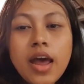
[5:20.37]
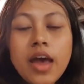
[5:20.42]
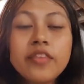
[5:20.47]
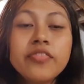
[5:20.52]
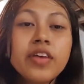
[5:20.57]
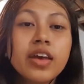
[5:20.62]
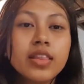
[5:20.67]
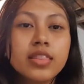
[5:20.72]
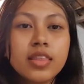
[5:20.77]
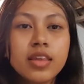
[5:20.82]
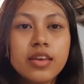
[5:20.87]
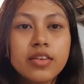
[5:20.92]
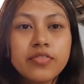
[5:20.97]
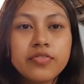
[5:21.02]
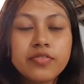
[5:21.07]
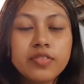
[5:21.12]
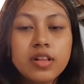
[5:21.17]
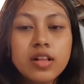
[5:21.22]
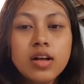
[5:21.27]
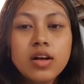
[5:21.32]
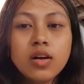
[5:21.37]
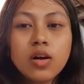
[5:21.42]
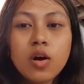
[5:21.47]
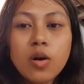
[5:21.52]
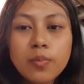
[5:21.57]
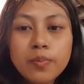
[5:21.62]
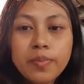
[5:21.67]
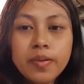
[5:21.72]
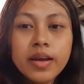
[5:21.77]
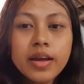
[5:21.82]
effective,
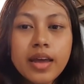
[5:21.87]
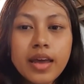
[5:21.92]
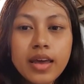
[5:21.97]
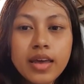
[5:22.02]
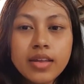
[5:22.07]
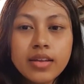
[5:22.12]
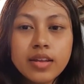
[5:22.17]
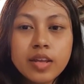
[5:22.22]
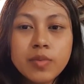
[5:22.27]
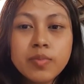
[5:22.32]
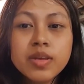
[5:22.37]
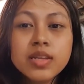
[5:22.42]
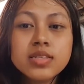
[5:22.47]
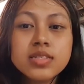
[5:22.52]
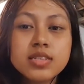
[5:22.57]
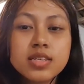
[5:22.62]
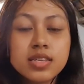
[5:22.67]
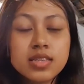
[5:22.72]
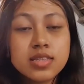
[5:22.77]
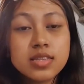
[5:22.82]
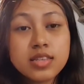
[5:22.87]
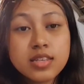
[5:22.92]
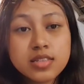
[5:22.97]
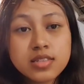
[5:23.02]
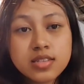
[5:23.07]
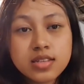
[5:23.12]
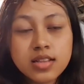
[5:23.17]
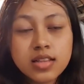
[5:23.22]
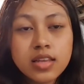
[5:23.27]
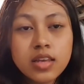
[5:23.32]
compact and
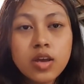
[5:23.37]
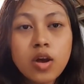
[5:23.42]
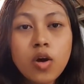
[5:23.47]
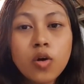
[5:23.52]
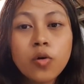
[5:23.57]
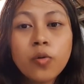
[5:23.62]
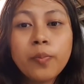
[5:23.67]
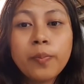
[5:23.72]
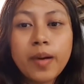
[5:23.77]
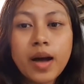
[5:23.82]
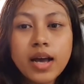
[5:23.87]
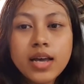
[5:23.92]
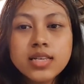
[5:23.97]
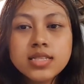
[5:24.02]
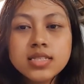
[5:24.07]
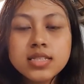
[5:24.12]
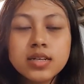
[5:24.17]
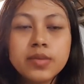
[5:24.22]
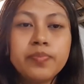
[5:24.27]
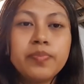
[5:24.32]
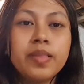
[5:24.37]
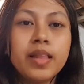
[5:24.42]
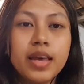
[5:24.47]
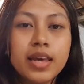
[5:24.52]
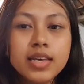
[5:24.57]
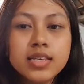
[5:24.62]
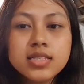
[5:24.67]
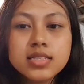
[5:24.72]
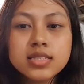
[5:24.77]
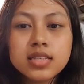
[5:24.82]
immediately occupies a
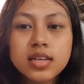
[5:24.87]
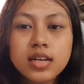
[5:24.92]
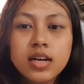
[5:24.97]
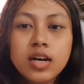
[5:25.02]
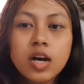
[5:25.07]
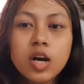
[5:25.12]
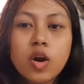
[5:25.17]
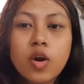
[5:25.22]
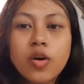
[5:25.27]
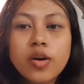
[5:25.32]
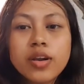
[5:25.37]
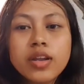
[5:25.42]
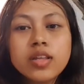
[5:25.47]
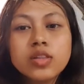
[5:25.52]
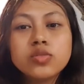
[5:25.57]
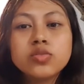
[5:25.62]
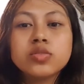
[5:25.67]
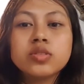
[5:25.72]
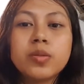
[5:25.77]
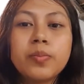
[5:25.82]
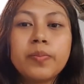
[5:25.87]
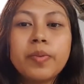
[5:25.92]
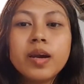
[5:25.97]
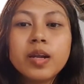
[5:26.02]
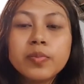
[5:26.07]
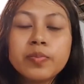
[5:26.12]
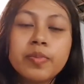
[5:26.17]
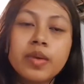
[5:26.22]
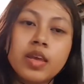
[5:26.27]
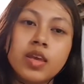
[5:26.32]
place according to the
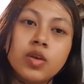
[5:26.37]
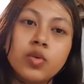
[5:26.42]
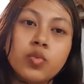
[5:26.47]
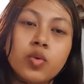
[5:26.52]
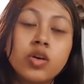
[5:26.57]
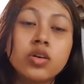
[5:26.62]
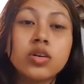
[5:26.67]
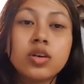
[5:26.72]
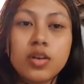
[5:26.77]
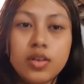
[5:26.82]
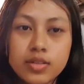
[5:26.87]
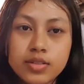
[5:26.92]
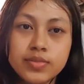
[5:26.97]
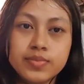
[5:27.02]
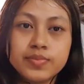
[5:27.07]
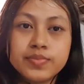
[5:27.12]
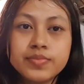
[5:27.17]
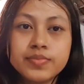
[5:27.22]
part being worked on.